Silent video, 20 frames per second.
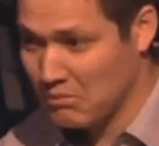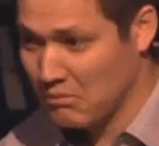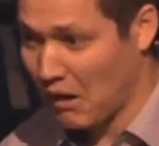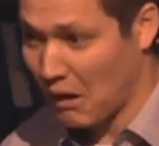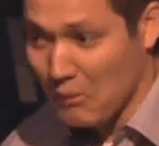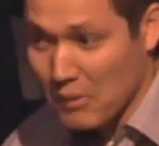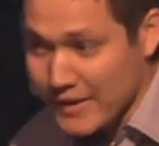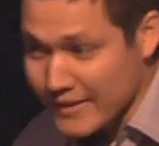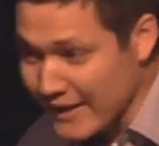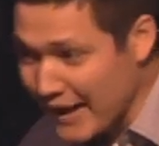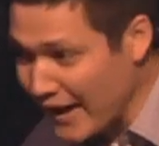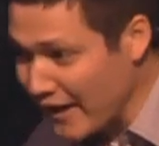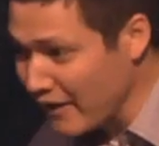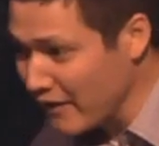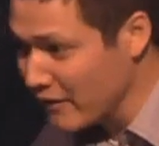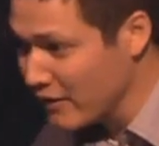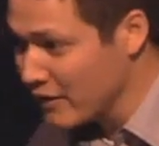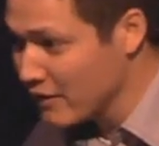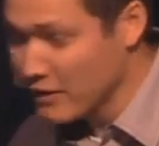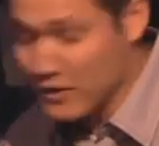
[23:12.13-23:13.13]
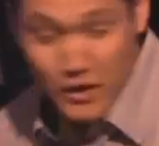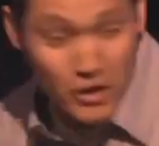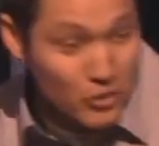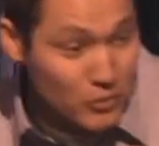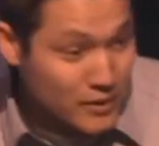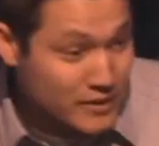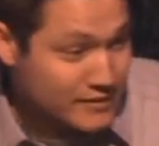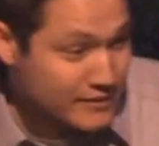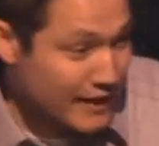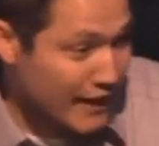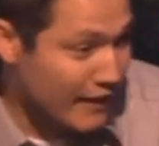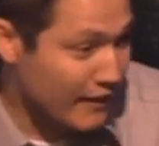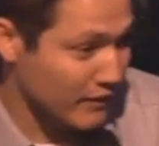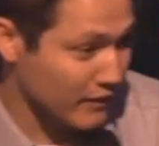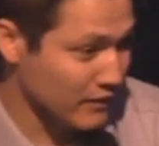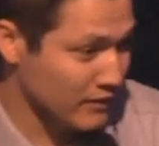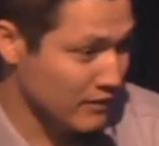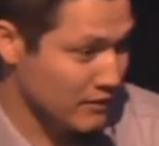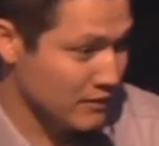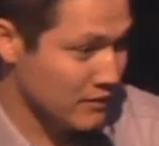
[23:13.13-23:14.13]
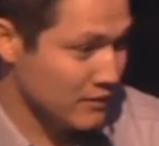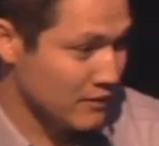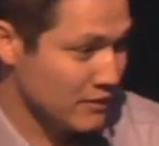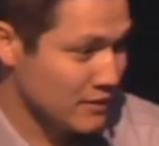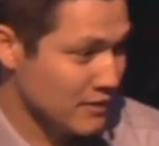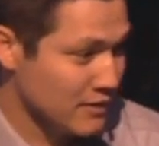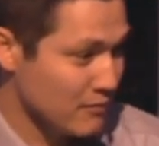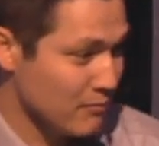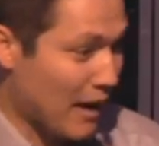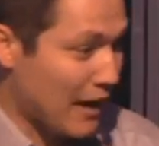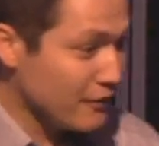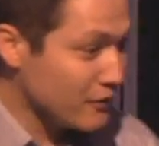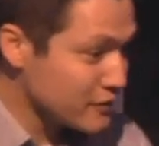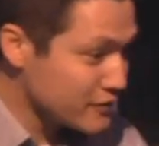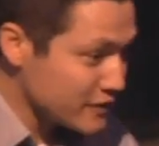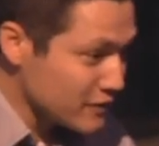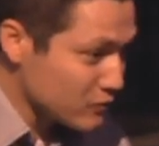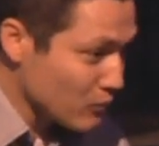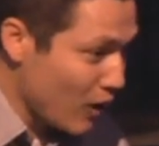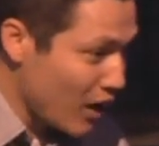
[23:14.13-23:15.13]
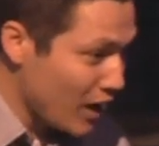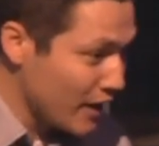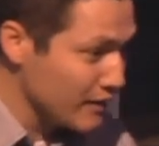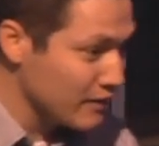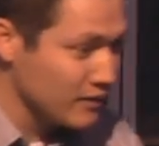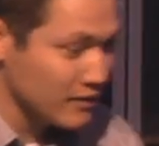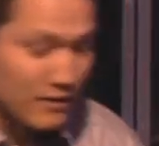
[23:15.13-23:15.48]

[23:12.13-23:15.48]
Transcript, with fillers: I went there. You went there. Matthew says one,